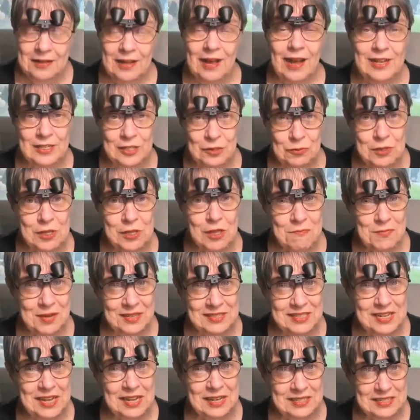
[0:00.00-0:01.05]
I switch my
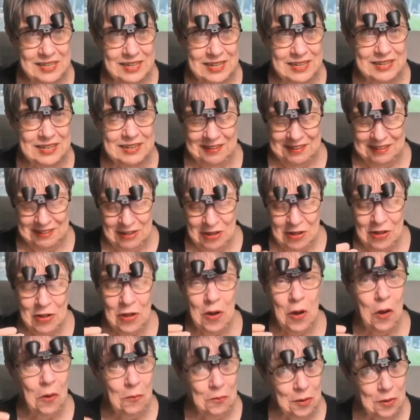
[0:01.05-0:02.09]
technique
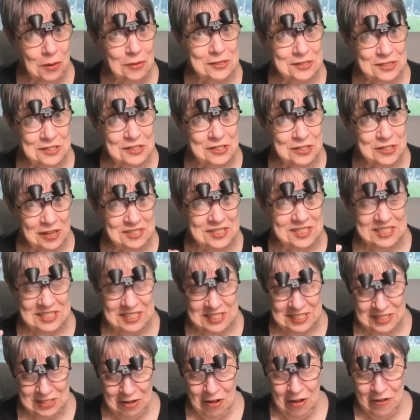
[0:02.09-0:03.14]
almost just
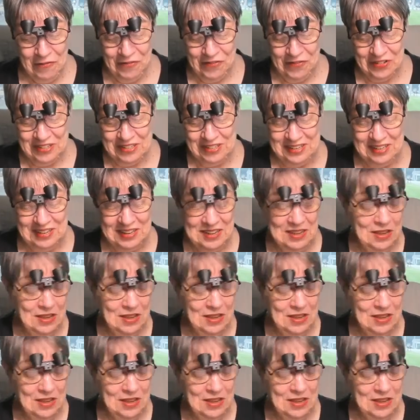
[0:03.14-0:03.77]
as often.